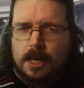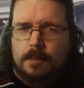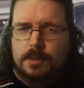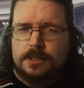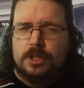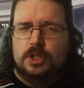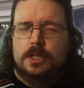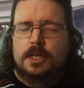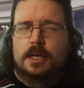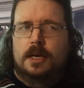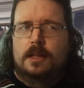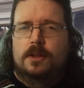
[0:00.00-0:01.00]
but it's
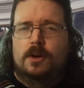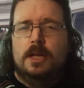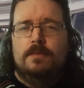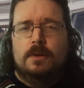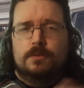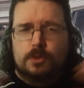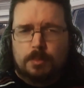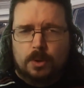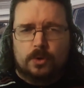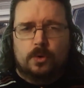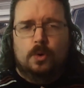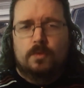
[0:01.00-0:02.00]
actually their level of
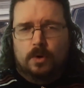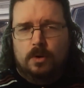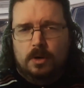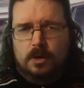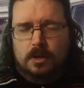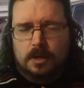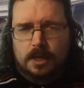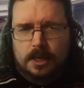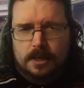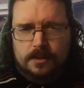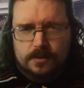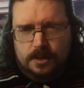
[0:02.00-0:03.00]
support overall
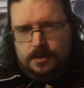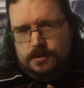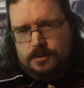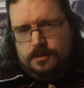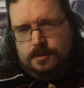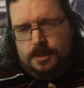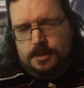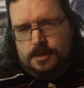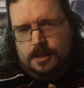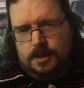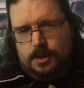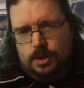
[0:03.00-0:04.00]
is
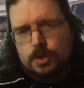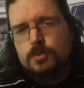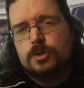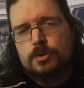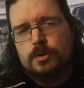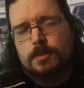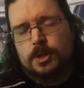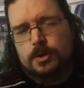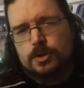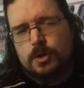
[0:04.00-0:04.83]
a huge contributor.